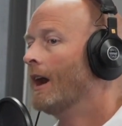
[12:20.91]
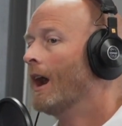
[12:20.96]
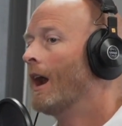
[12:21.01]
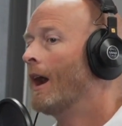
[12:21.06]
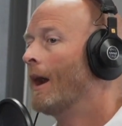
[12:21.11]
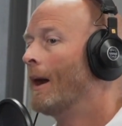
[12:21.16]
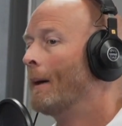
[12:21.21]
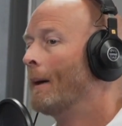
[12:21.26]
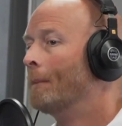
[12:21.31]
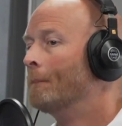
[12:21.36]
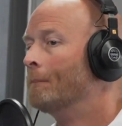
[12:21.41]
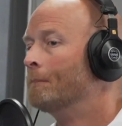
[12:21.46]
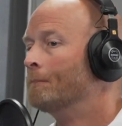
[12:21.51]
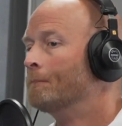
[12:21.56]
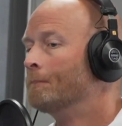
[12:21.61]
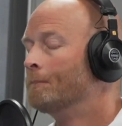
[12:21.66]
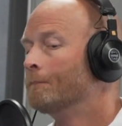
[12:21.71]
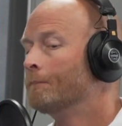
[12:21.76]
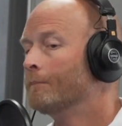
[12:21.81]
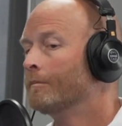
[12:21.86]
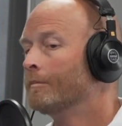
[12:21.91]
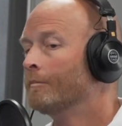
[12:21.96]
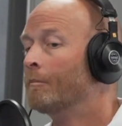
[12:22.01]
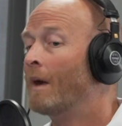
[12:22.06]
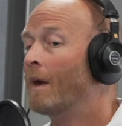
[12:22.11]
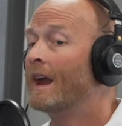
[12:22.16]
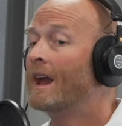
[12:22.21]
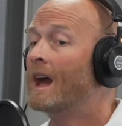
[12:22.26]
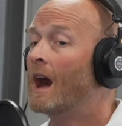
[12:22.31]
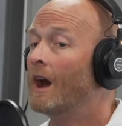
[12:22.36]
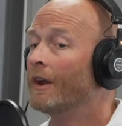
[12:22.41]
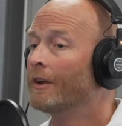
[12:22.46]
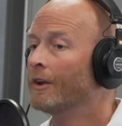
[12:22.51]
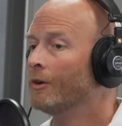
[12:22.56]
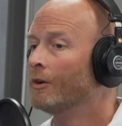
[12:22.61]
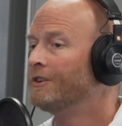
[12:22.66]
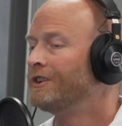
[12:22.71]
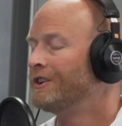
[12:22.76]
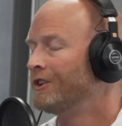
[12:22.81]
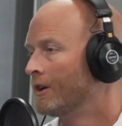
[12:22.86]
Um, my
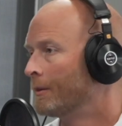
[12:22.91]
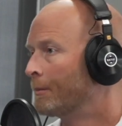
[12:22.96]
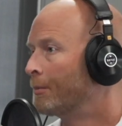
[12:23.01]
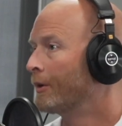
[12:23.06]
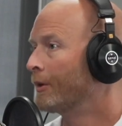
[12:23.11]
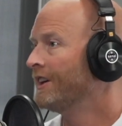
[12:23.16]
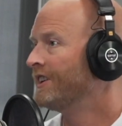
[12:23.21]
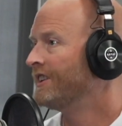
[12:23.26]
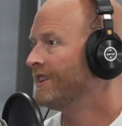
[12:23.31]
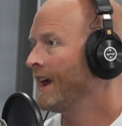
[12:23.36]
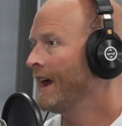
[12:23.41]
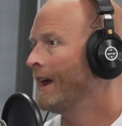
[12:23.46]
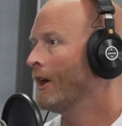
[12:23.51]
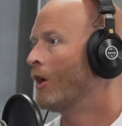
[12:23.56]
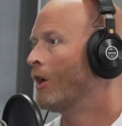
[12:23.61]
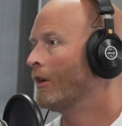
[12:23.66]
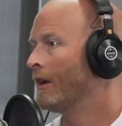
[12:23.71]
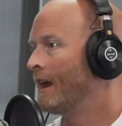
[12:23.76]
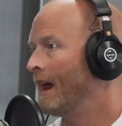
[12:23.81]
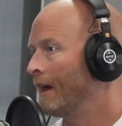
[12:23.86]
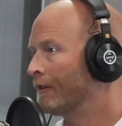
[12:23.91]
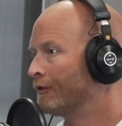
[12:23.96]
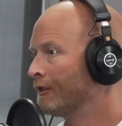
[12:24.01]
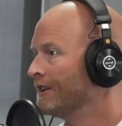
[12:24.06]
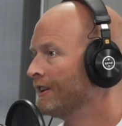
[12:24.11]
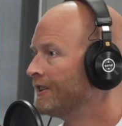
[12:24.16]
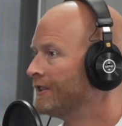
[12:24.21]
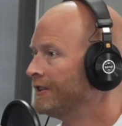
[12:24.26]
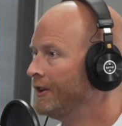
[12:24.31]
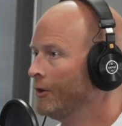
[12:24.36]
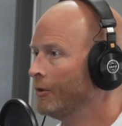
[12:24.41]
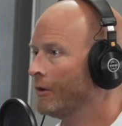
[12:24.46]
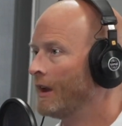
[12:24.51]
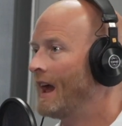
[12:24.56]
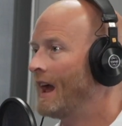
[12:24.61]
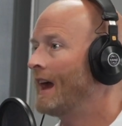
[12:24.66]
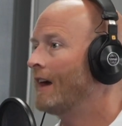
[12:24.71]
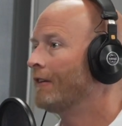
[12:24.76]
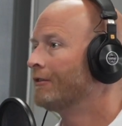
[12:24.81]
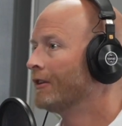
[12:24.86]
condo should appreciate on average two and a
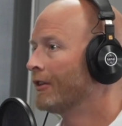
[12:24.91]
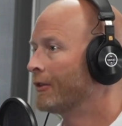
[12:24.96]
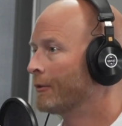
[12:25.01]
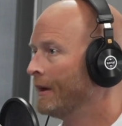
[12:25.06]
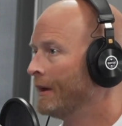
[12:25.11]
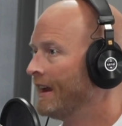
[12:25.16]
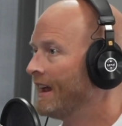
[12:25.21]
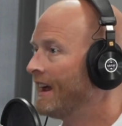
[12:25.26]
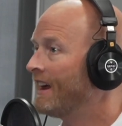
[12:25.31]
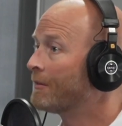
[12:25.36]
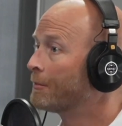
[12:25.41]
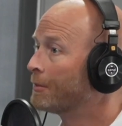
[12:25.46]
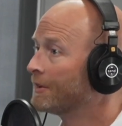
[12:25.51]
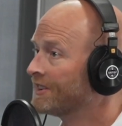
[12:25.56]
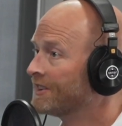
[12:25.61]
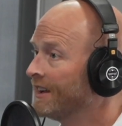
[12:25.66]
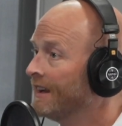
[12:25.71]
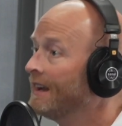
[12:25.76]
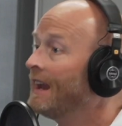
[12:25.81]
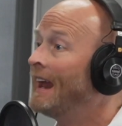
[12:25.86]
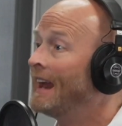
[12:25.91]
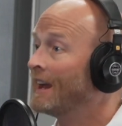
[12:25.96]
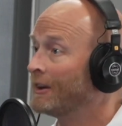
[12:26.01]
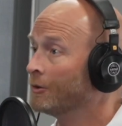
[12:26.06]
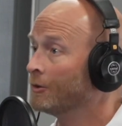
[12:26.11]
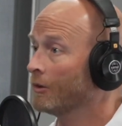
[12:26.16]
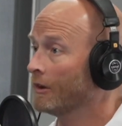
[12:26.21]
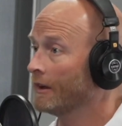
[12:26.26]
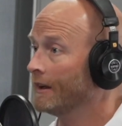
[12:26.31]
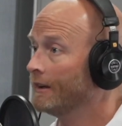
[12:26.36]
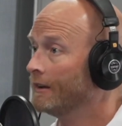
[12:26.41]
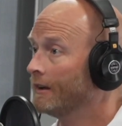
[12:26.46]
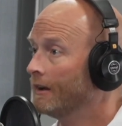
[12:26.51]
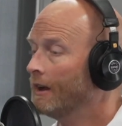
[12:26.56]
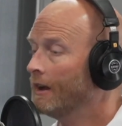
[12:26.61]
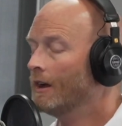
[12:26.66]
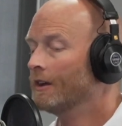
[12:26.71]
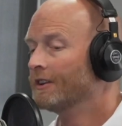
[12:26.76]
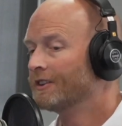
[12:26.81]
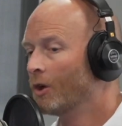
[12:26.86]
half to three and a half percent annually.
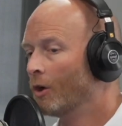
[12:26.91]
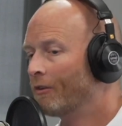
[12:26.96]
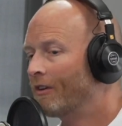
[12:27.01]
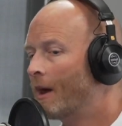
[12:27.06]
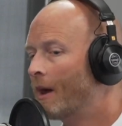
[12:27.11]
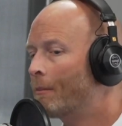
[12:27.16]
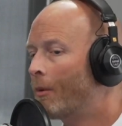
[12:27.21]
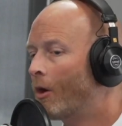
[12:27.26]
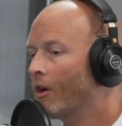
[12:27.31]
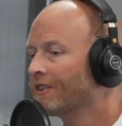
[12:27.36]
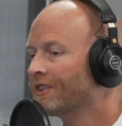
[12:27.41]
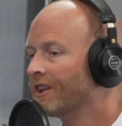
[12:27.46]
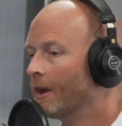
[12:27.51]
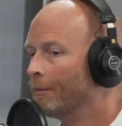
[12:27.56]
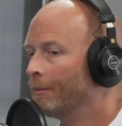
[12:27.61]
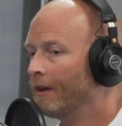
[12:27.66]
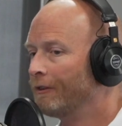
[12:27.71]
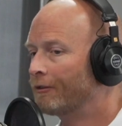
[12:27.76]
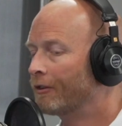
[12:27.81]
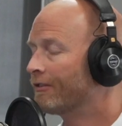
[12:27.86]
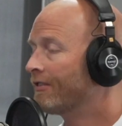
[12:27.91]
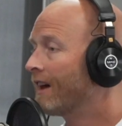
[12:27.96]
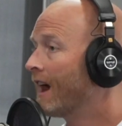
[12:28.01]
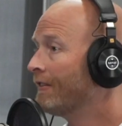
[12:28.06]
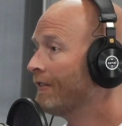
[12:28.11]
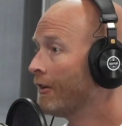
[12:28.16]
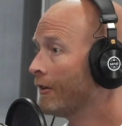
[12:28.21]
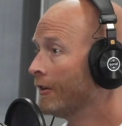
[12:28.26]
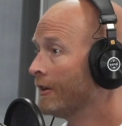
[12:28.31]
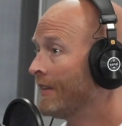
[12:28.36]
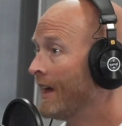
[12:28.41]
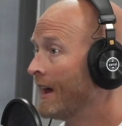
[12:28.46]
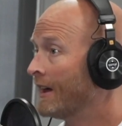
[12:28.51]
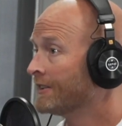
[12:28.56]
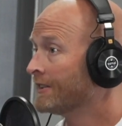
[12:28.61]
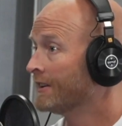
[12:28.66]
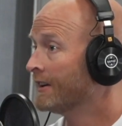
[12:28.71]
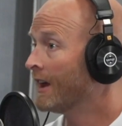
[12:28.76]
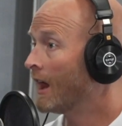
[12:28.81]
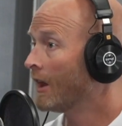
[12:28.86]
So if I bought something for
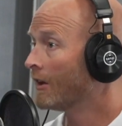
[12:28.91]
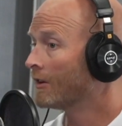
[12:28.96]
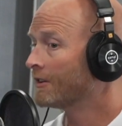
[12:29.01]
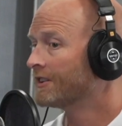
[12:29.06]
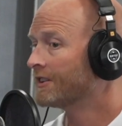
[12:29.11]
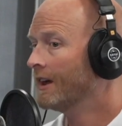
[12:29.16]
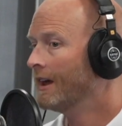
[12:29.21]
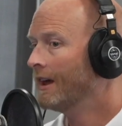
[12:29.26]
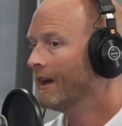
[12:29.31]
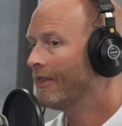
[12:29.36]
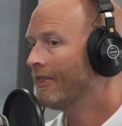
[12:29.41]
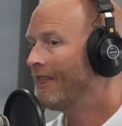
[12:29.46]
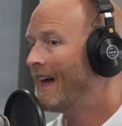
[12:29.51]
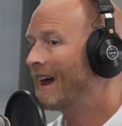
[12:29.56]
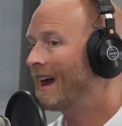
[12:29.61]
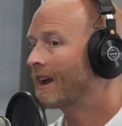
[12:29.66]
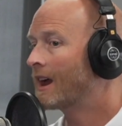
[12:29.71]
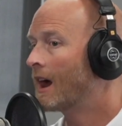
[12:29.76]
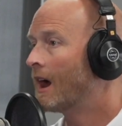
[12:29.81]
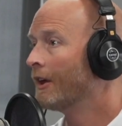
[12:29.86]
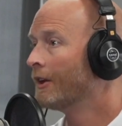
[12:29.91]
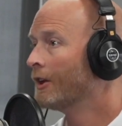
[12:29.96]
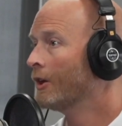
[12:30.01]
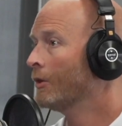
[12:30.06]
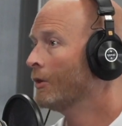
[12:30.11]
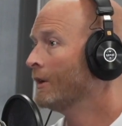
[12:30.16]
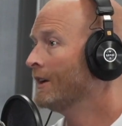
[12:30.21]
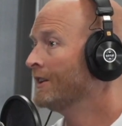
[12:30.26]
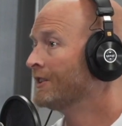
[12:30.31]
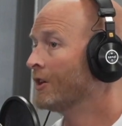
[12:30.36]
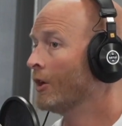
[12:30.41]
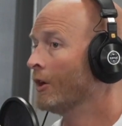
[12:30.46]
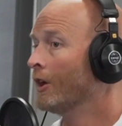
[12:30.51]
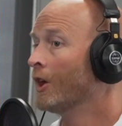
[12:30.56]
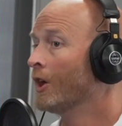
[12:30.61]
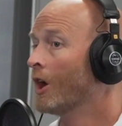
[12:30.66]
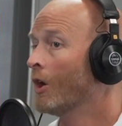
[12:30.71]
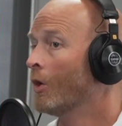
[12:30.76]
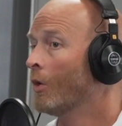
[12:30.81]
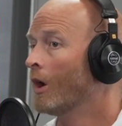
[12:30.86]
$500,000, that condo is going to
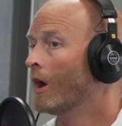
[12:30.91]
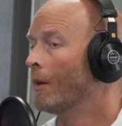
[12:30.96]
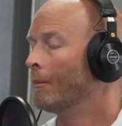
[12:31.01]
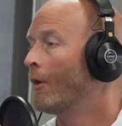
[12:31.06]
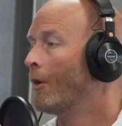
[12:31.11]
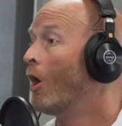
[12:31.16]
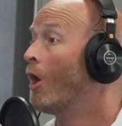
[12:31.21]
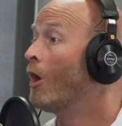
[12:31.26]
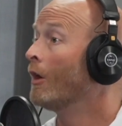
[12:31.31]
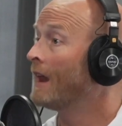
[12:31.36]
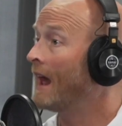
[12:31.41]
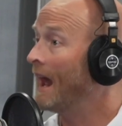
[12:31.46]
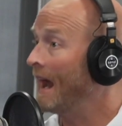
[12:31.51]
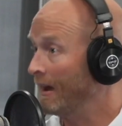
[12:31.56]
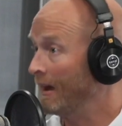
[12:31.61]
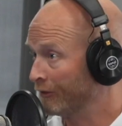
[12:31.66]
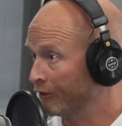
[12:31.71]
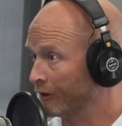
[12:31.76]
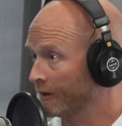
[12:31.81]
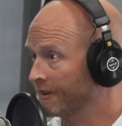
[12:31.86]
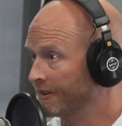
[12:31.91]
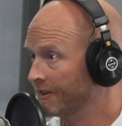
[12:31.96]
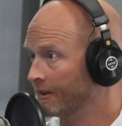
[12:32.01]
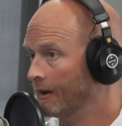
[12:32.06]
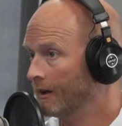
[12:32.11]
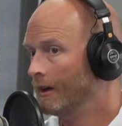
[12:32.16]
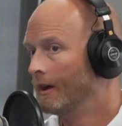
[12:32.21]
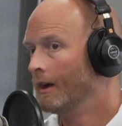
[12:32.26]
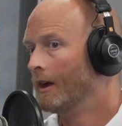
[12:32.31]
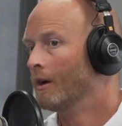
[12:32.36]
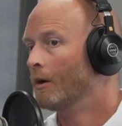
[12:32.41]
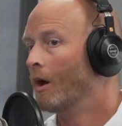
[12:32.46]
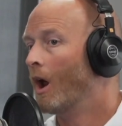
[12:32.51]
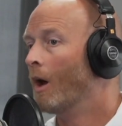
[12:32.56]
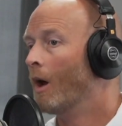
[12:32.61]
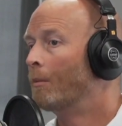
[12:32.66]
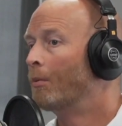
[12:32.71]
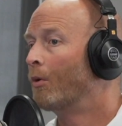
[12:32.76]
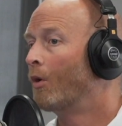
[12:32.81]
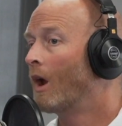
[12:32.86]
go up on average
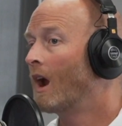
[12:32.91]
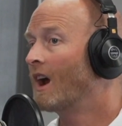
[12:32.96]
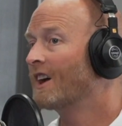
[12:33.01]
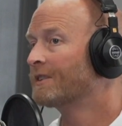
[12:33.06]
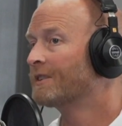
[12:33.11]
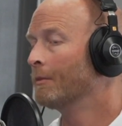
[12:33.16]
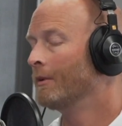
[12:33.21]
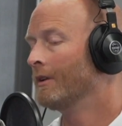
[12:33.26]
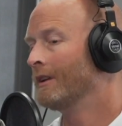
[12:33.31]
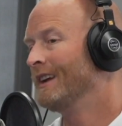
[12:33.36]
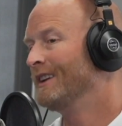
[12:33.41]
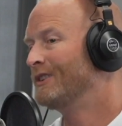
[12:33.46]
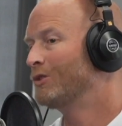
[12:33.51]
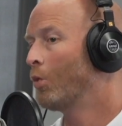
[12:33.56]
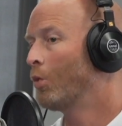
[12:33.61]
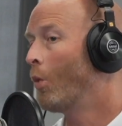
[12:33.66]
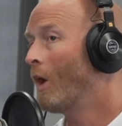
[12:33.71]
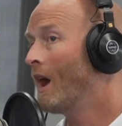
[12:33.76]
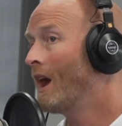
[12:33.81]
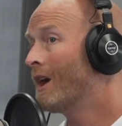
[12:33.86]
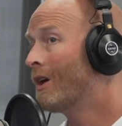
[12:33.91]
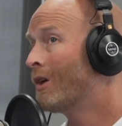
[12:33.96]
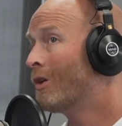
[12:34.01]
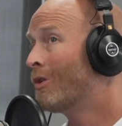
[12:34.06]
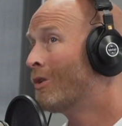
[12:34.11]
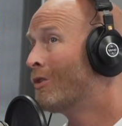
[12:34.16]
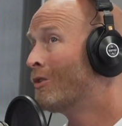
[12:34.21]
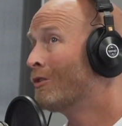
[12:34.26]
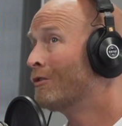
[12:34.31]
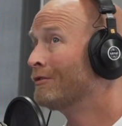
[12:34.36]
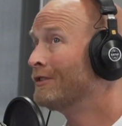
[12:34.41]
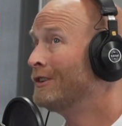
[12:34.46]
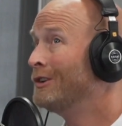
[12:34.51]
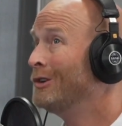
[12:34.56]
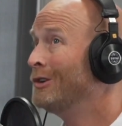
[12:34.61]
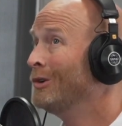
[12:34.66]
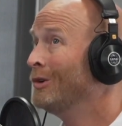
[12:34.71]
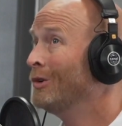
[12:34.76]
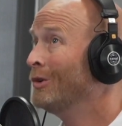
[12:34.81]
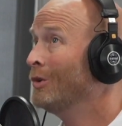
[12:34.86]
approximately 12
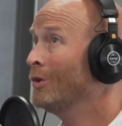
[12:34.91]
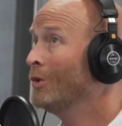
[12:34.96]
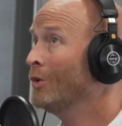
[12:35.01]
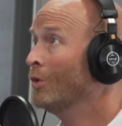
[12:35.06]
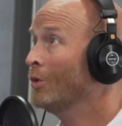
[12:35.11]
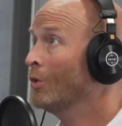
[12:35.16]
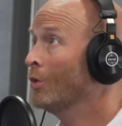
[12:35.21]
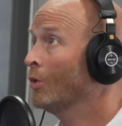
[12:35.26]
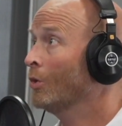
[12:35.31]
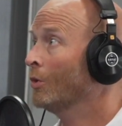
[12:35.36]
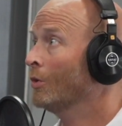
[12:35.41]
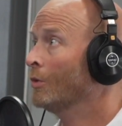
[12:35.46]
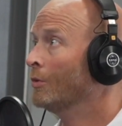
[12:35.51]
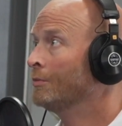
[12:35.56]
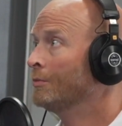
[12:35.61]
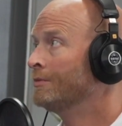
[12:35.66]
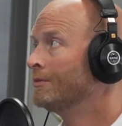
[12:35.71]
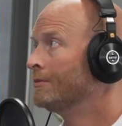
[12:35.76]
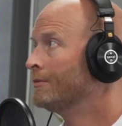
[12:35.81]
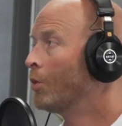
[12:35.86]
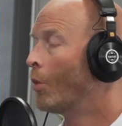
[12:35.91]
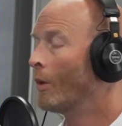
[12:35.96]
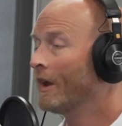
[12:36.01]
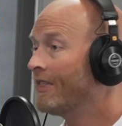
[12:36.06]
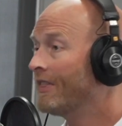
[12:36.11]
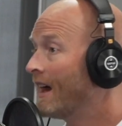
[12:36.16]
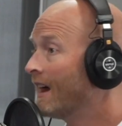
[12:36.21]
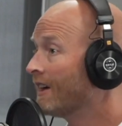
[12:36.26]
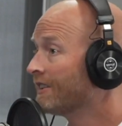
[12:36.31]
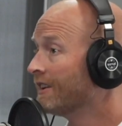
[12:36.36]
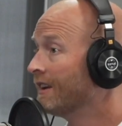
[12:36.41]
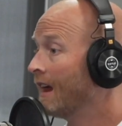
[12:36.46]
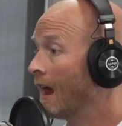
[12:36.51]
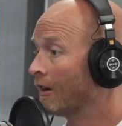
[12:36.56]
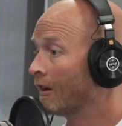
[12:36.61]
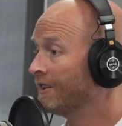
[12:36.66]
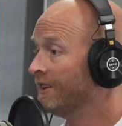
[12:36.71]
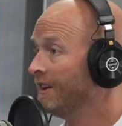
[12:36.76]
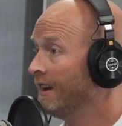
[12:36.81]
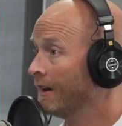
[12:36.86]
to
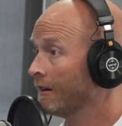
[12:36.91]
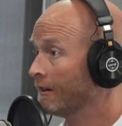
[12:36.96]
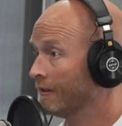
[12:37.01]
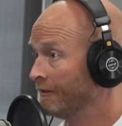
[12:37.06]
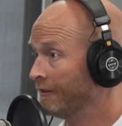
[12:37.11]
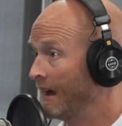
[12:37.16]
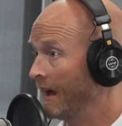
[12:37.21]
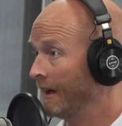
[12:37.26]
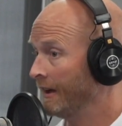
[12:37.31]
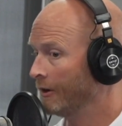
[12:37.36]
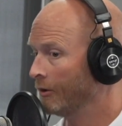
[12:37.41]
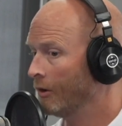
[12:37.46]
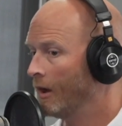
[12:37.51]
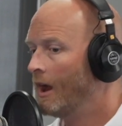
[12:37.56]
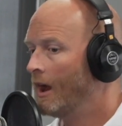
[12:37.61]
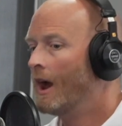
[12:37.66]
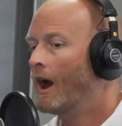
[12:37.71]
$20,000 a year in value.